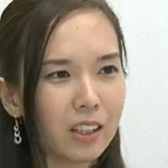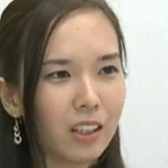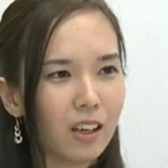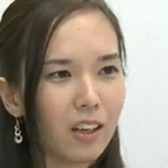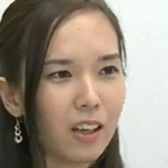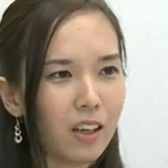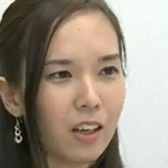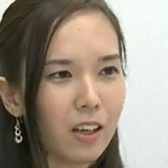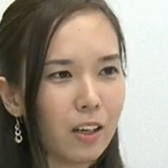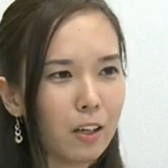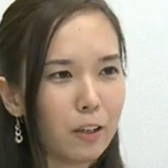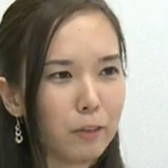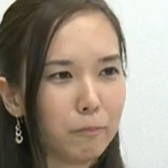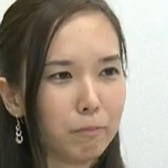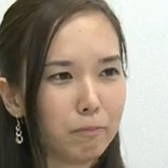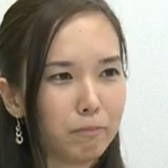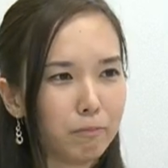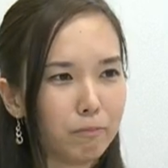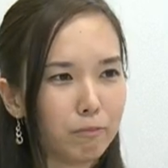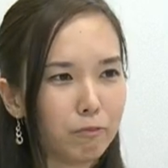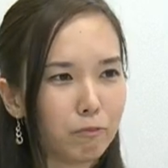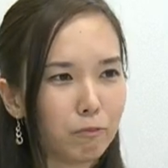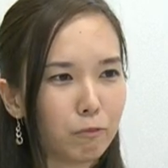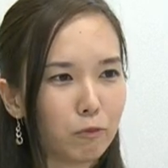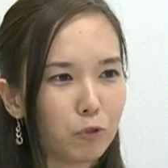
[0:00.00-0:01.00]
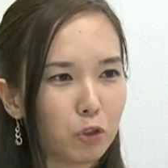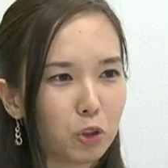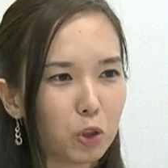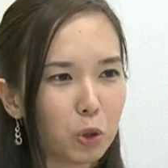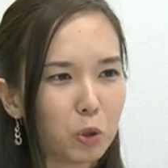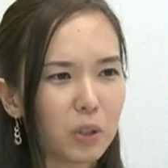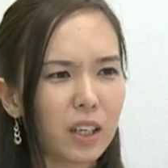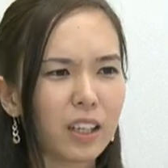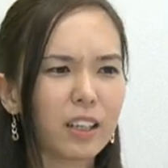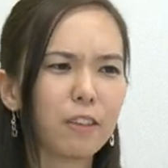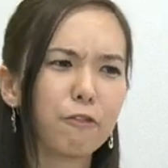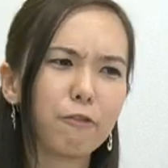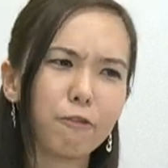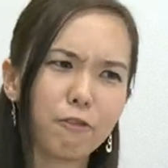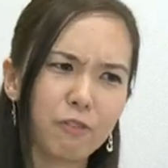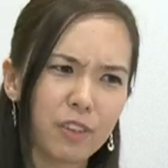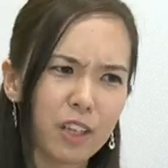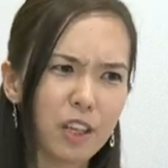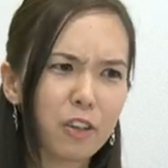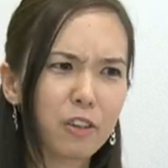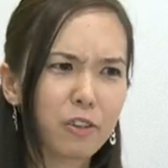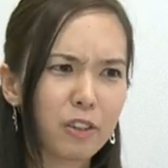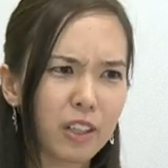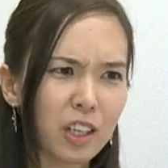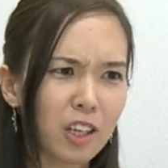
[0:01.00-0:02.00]
Don't get
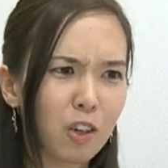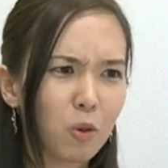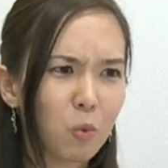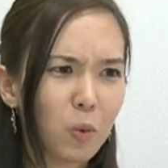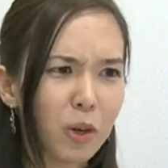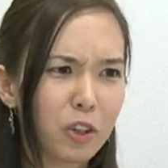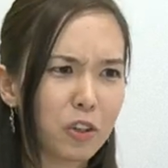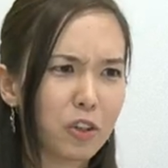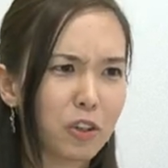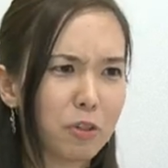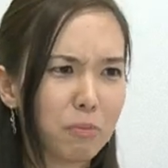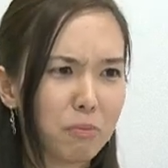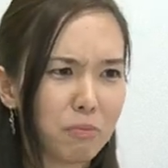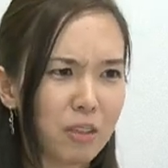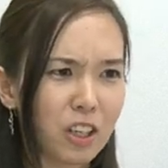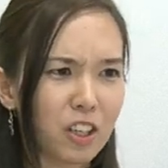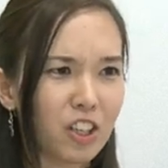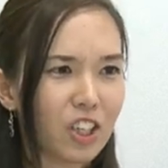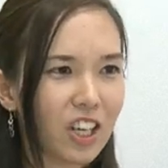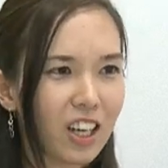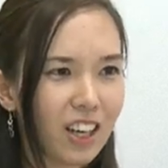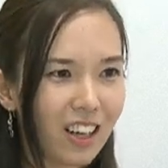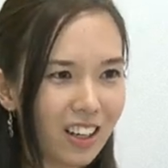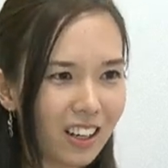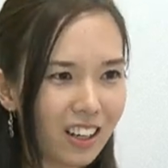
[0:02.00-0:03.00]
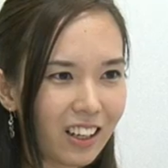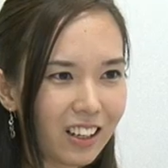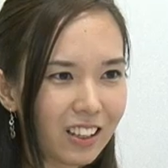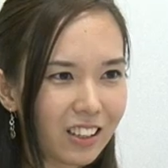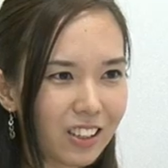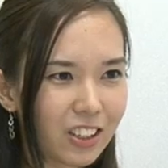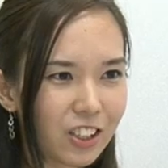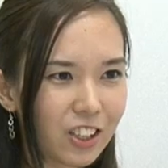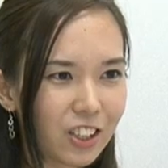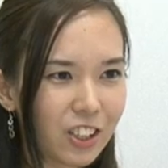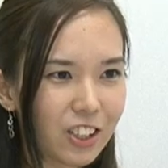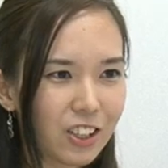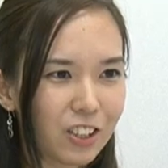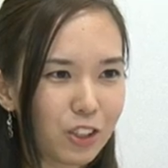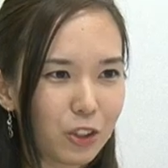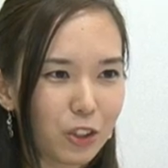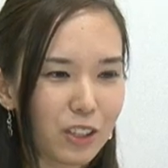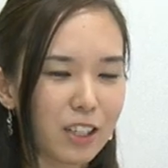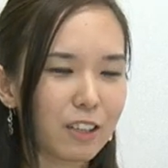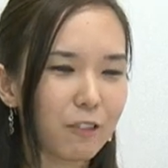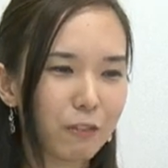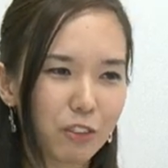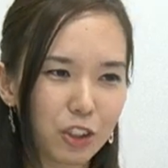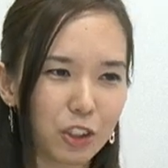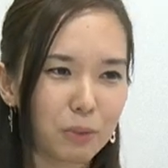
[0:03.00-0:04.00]
inferior when you're being challenged. You
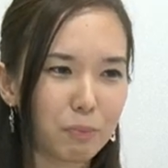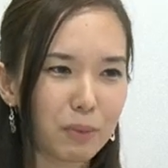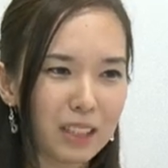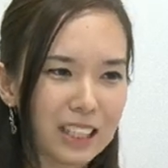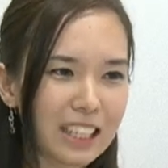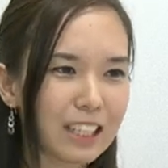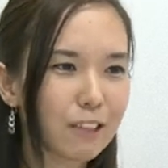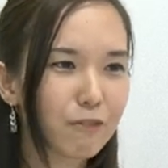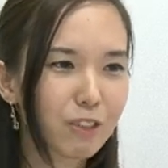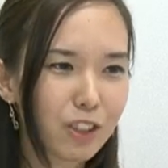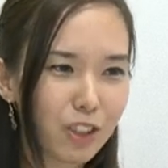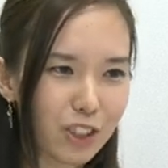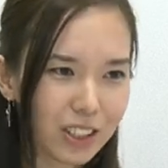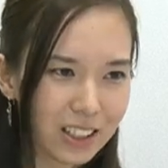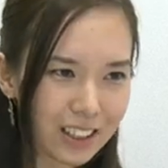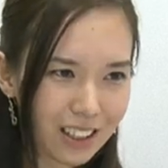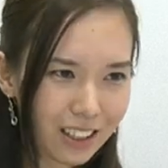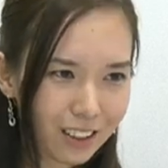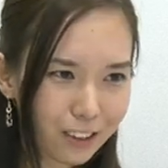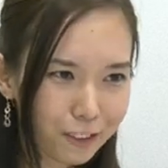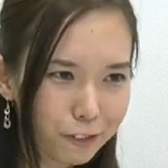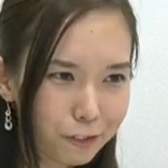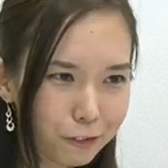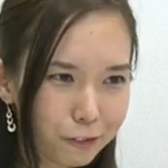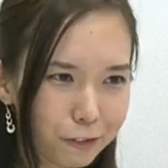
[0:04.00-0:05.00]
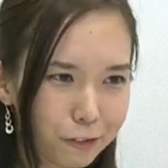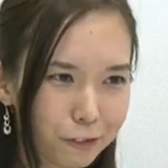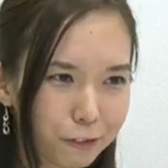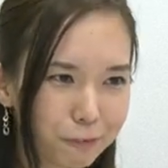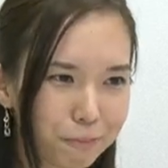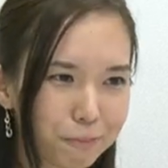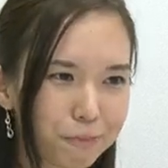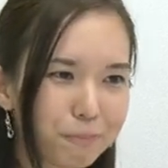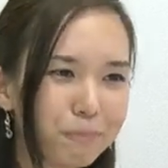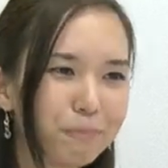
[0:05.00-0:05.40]
need to believe in yourself.